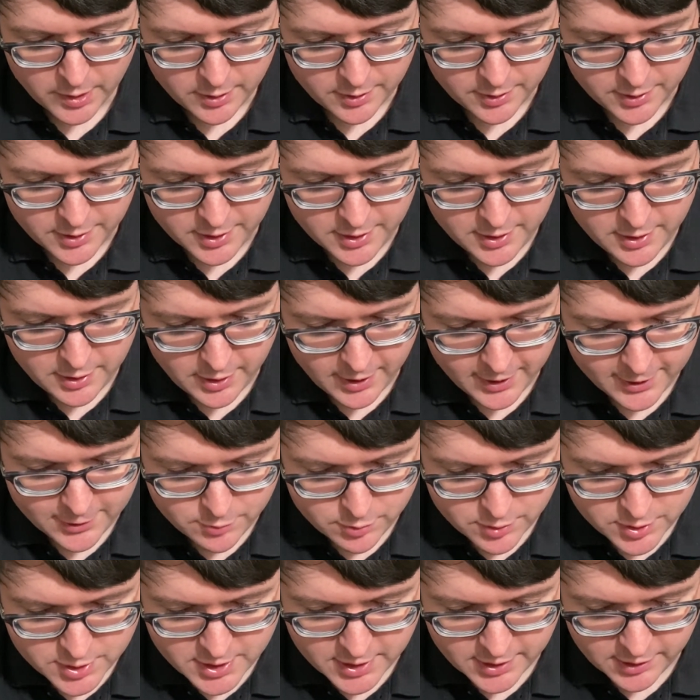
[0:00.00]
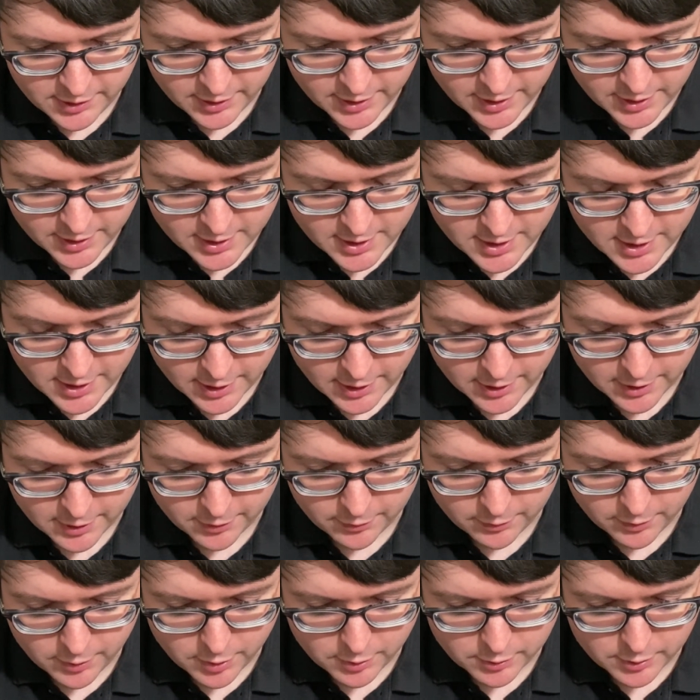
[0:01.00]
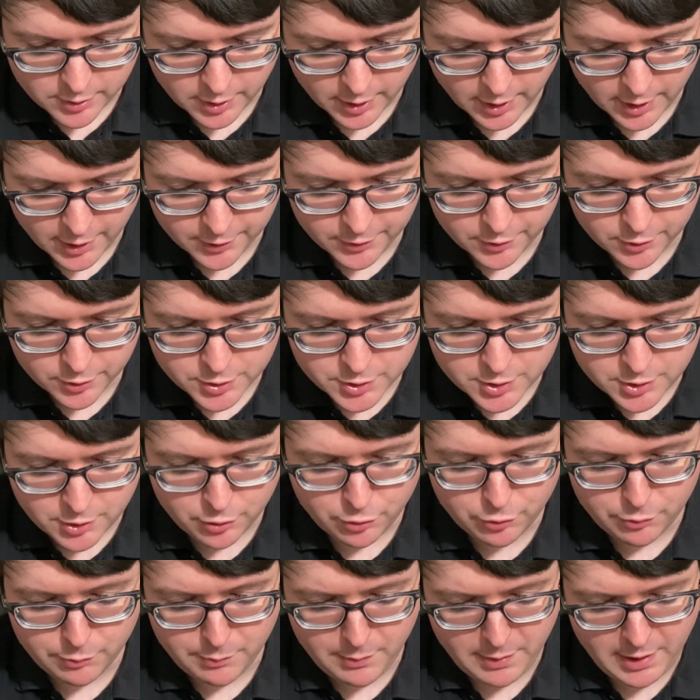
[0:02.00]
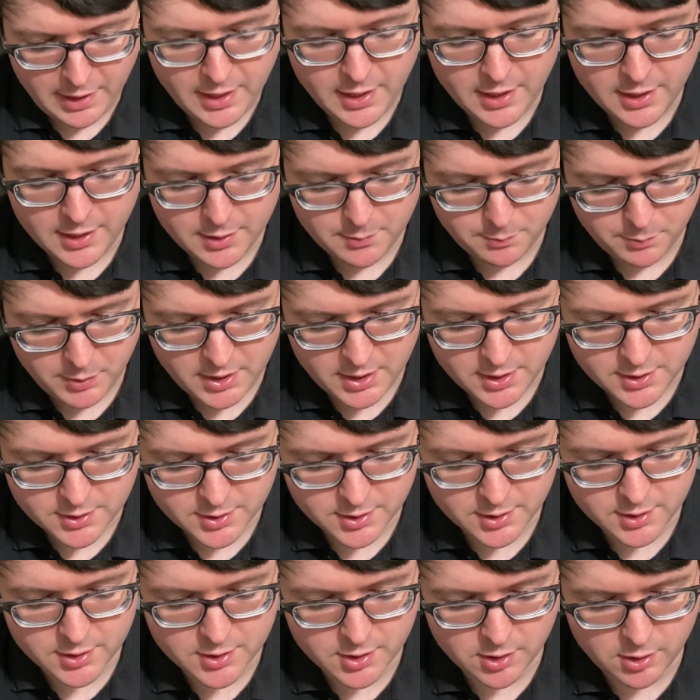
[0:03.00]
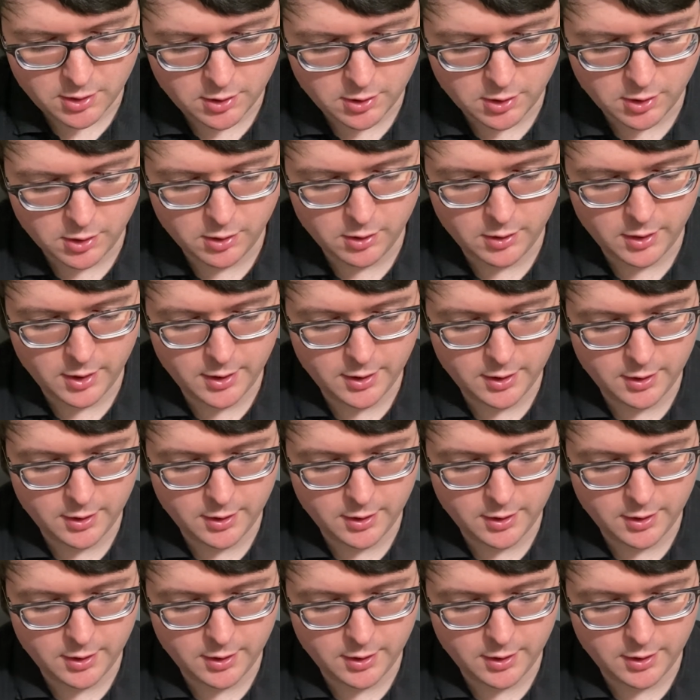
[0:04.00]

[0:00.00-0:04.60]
Then, interestingly, the, uh, the, the other two main pieces are